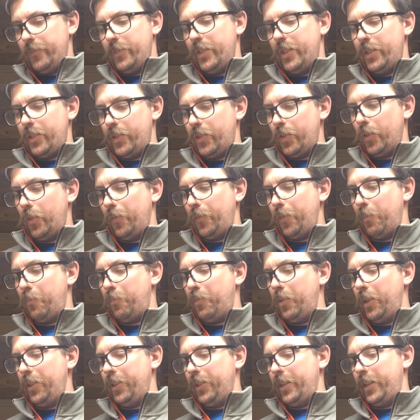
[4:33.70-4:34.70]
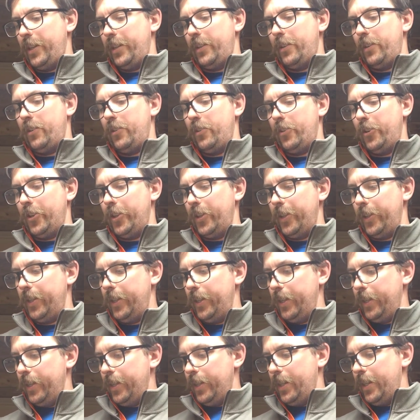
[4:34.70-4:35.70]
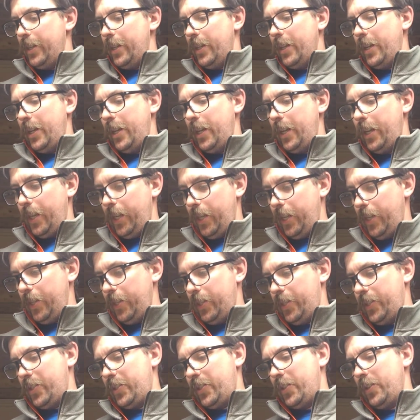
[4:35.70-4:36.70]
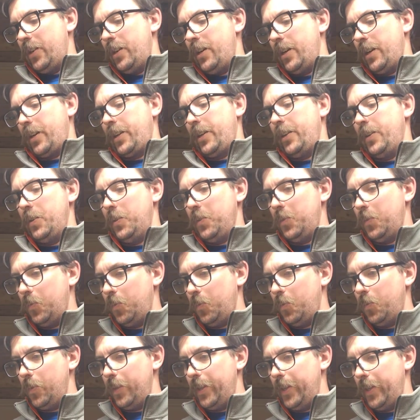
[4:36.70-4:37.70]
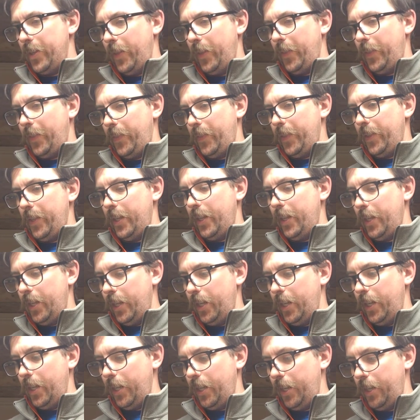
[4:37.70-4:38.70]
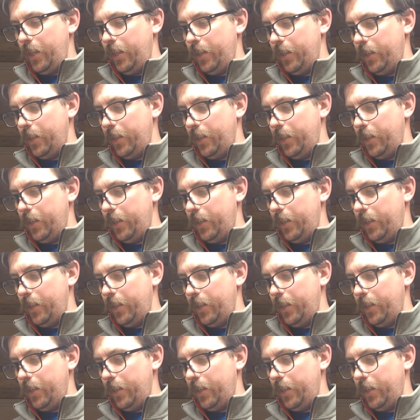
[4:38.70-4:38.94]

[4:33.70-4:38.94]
So if you're putting that on a stock with the